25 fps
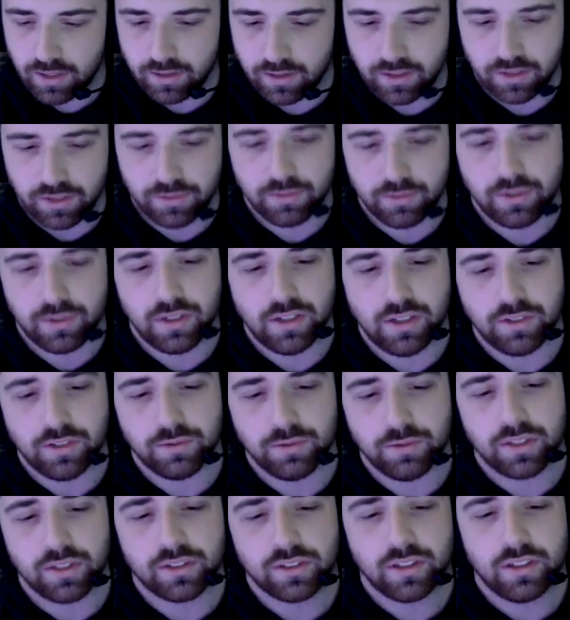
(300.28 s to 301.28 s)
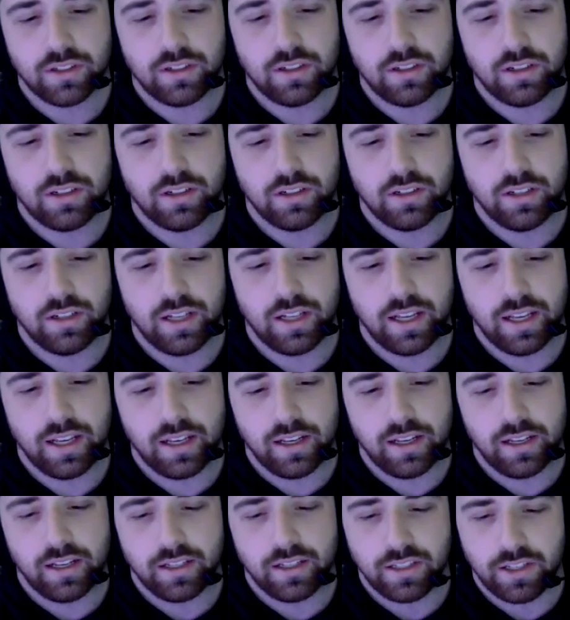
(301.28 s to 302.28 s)
this one is what's called
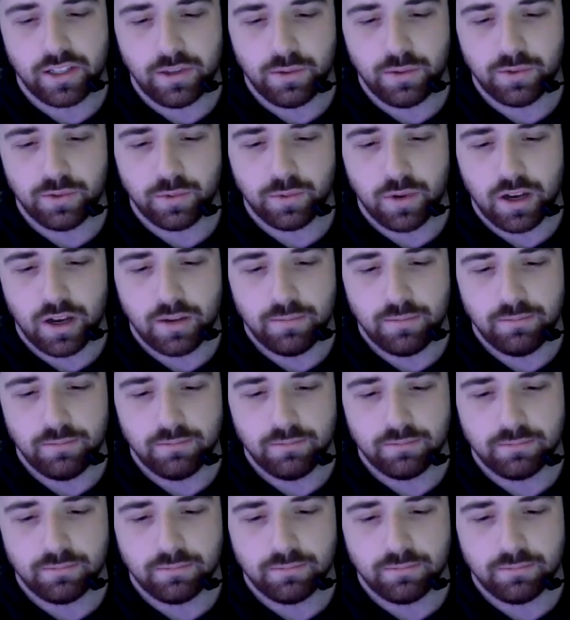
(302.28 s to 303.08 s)
a Q swab.